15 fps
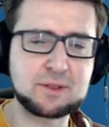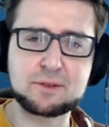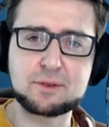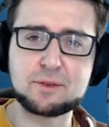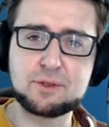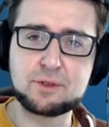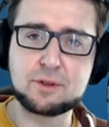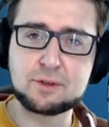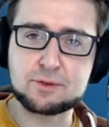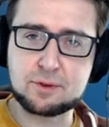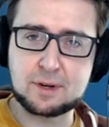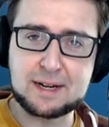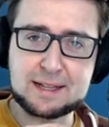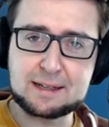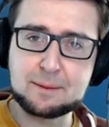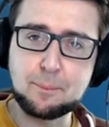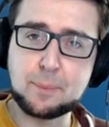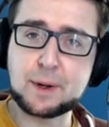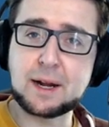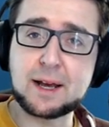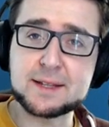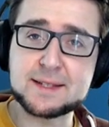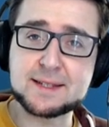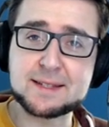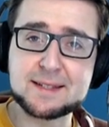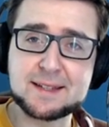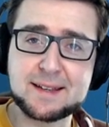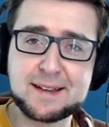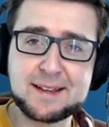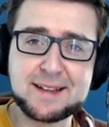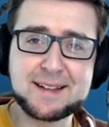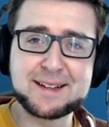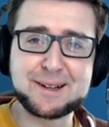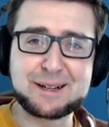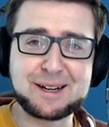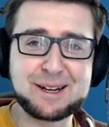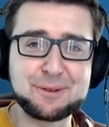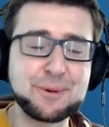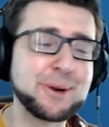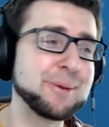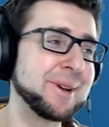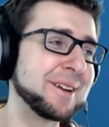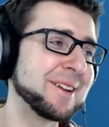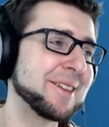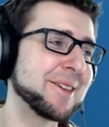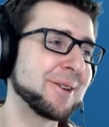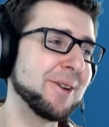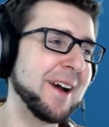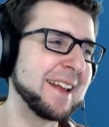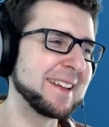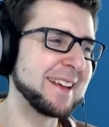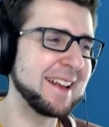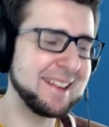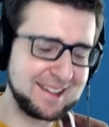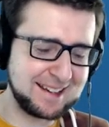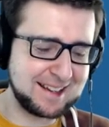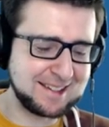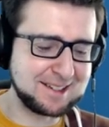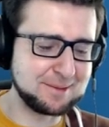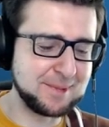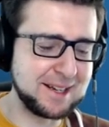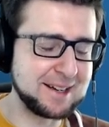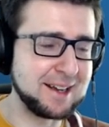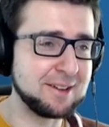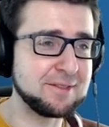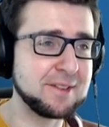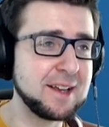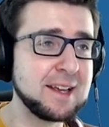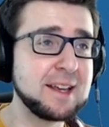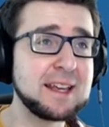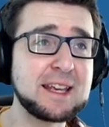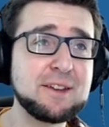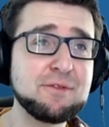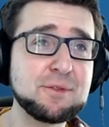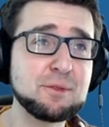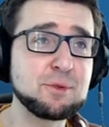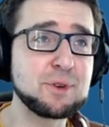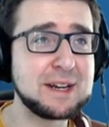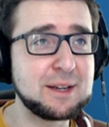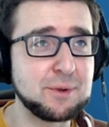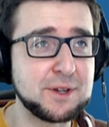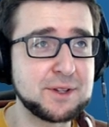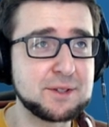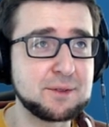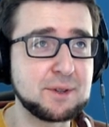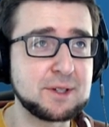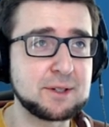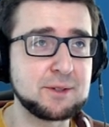gonna draw a little plus. Where we're gonna throw at. I think that's gonna be enough. If you really want to, you can